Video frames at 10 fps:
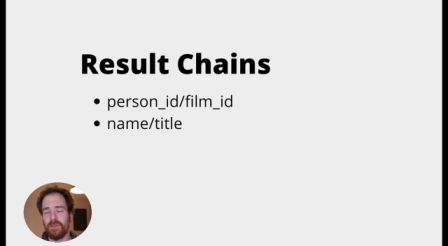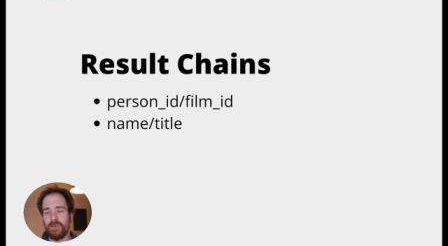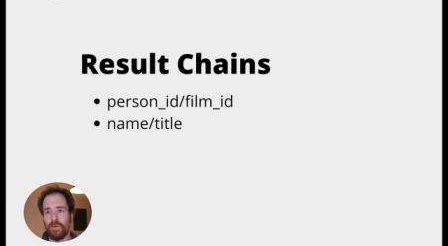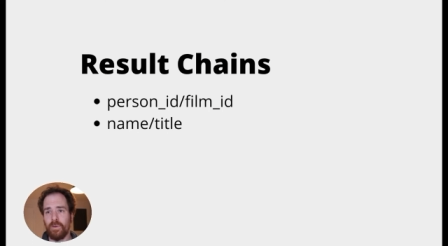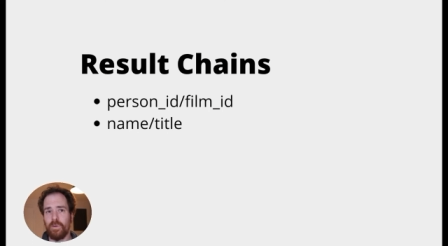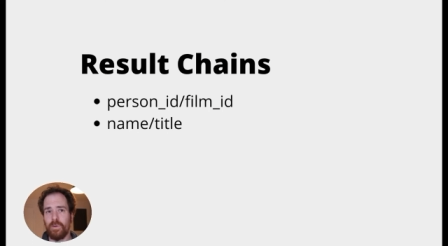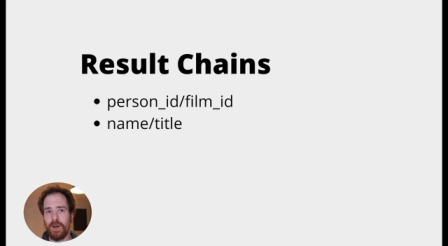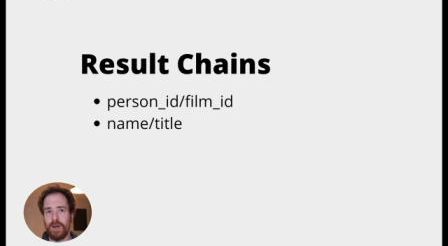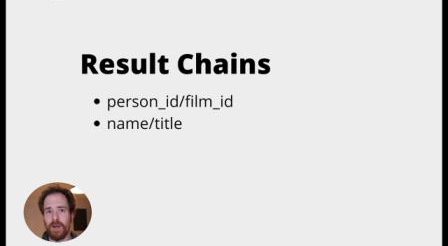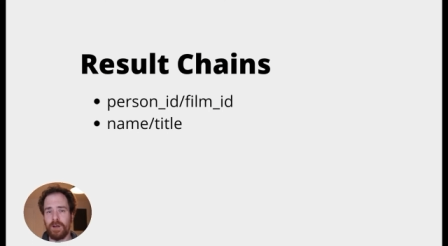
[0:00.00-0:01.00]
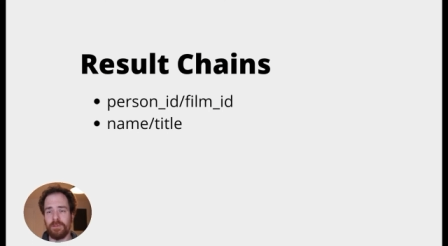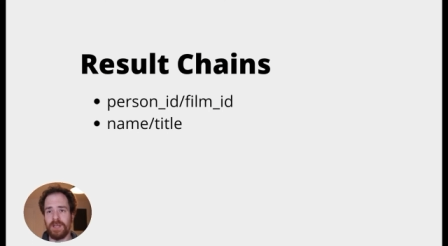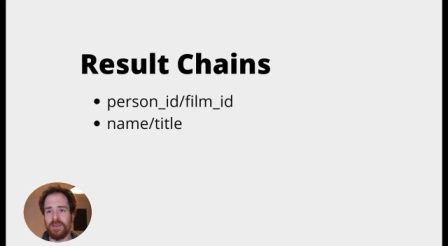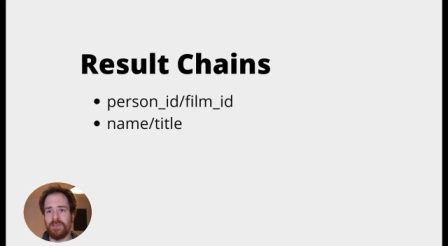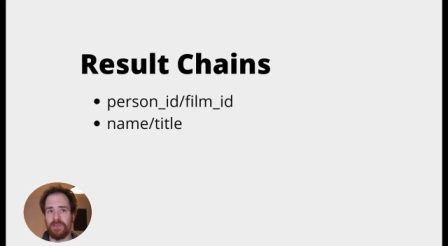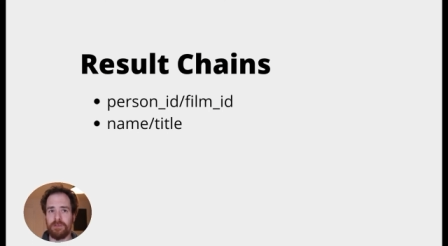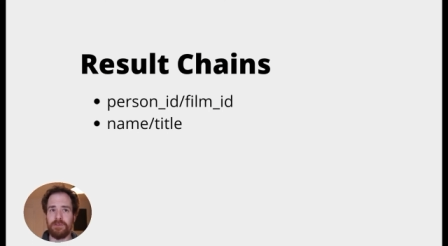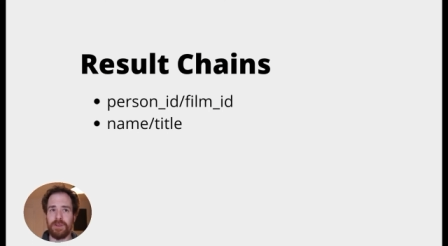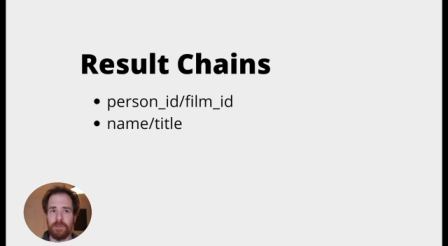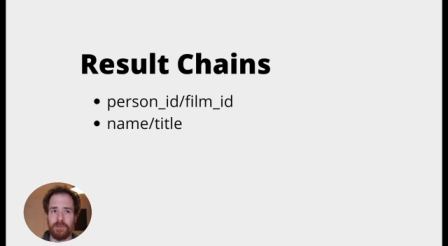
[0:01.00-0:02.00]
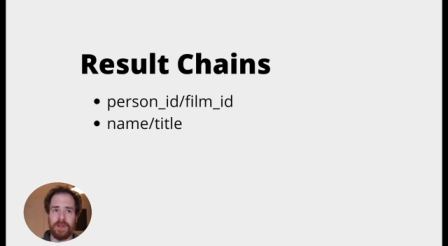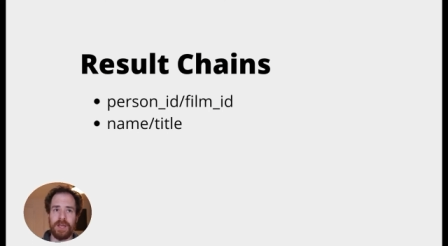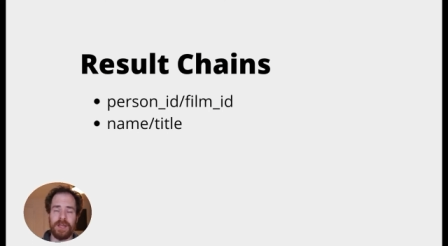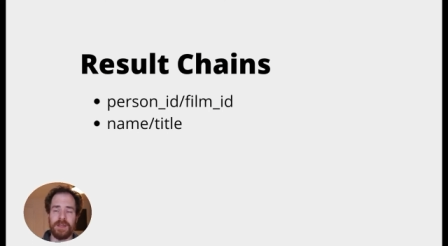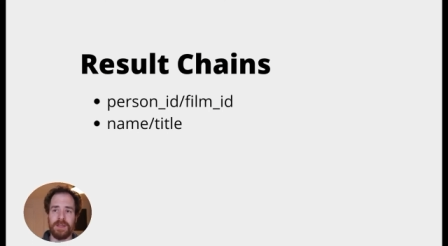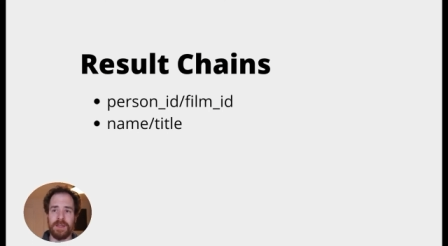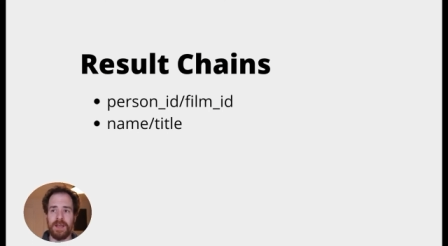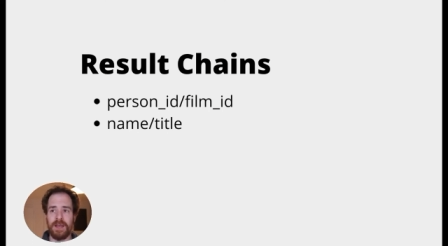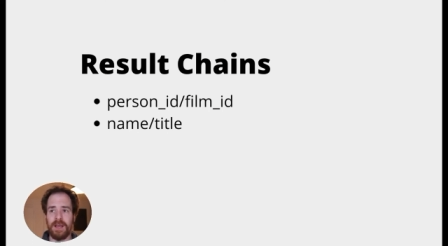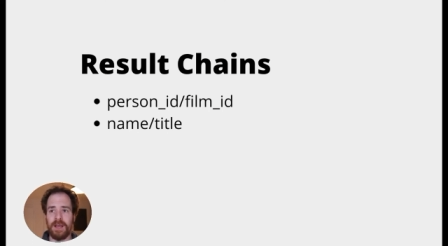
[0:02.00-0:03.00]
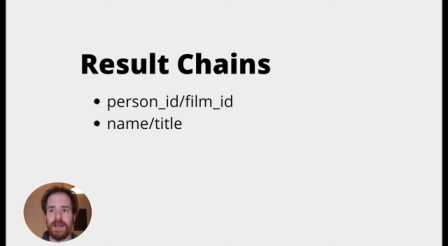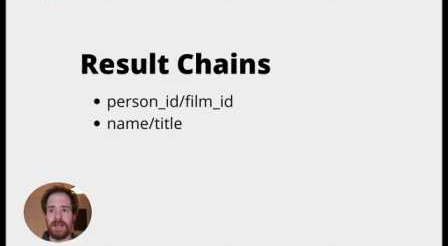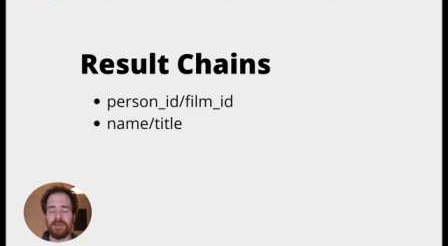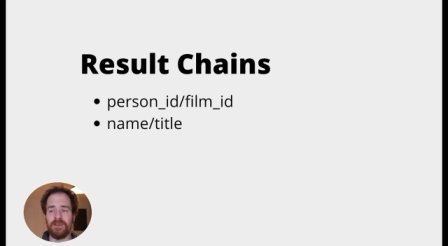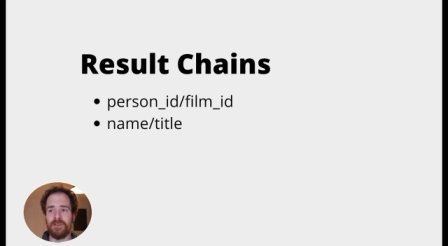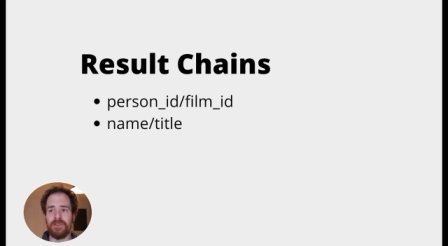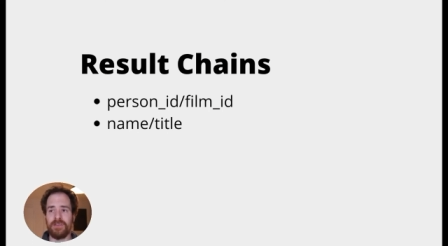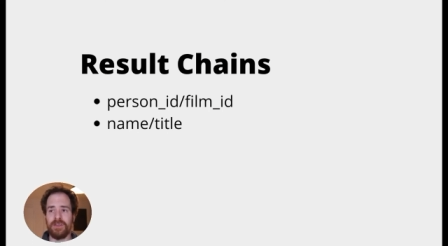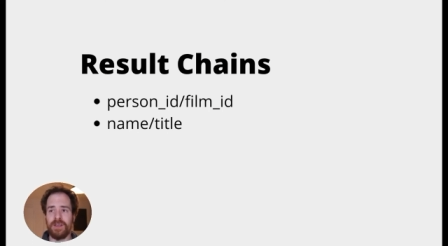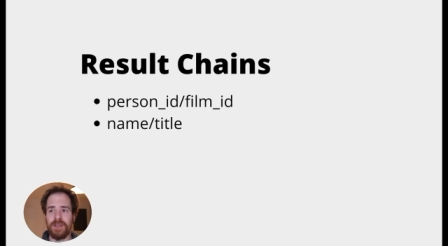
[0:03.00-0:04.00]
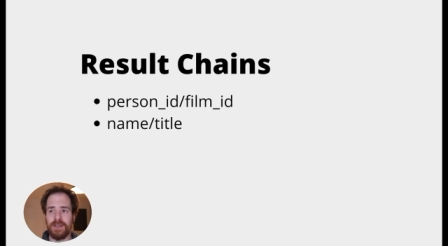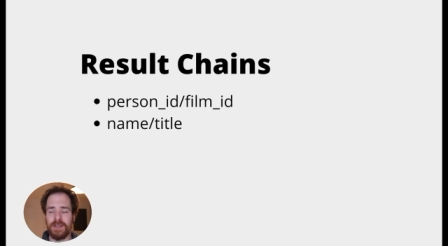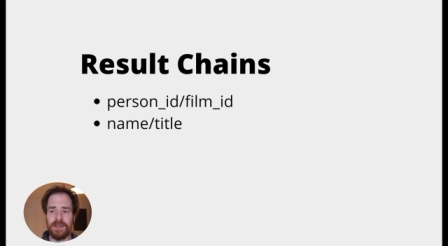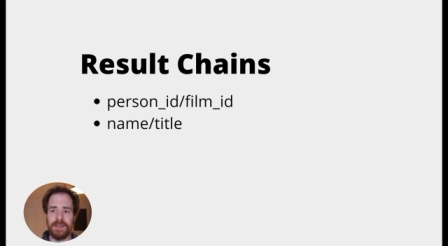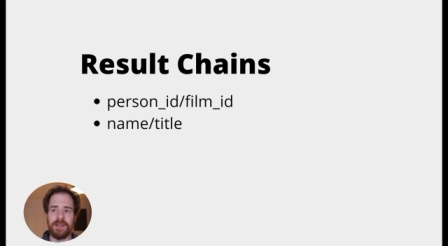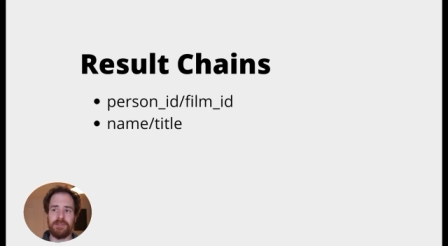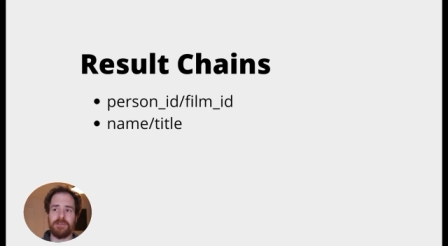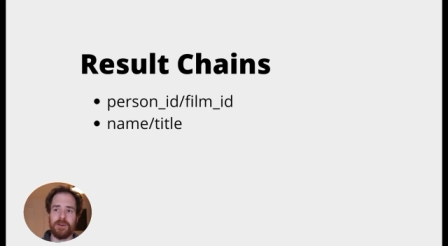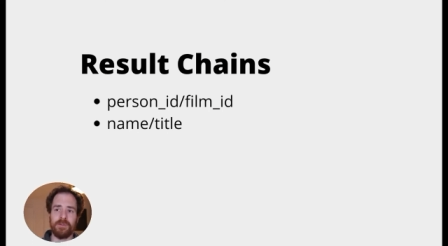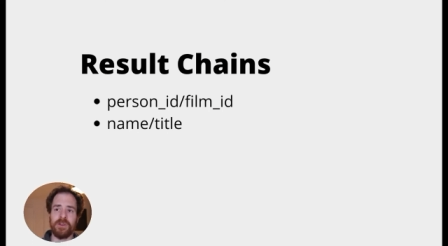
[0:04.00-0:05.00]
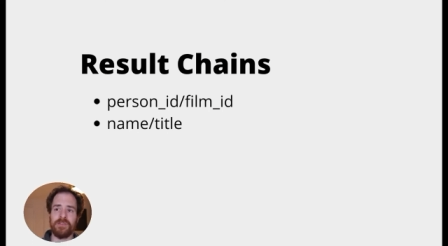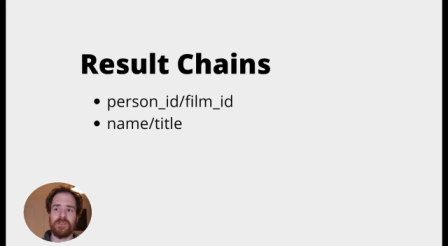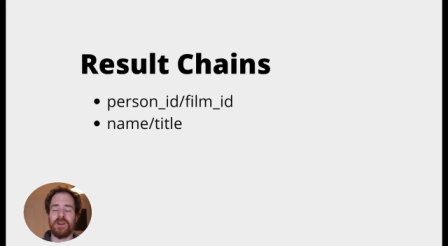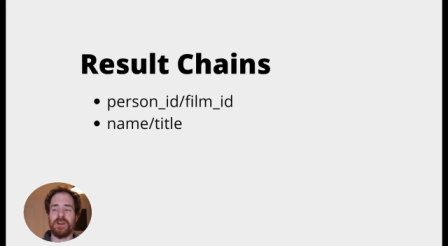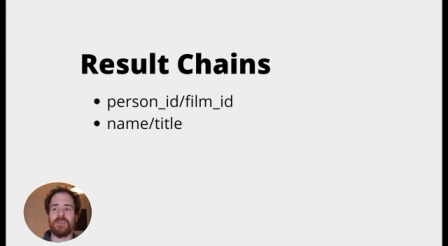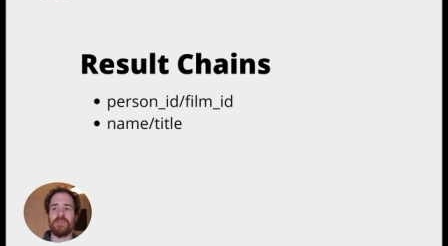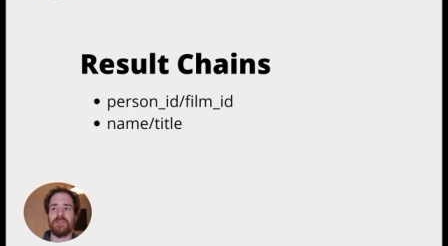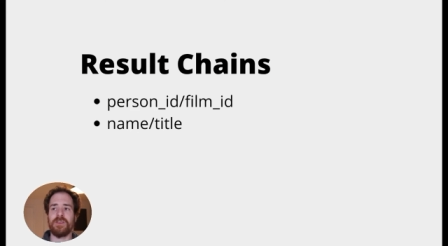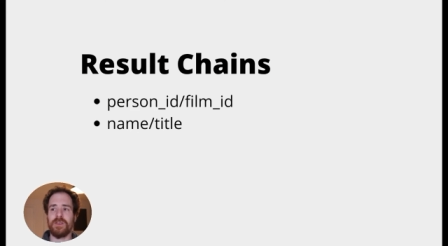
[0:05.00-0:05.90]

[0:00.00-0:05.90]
so uh, combinations of film and uh, actors that lead from the start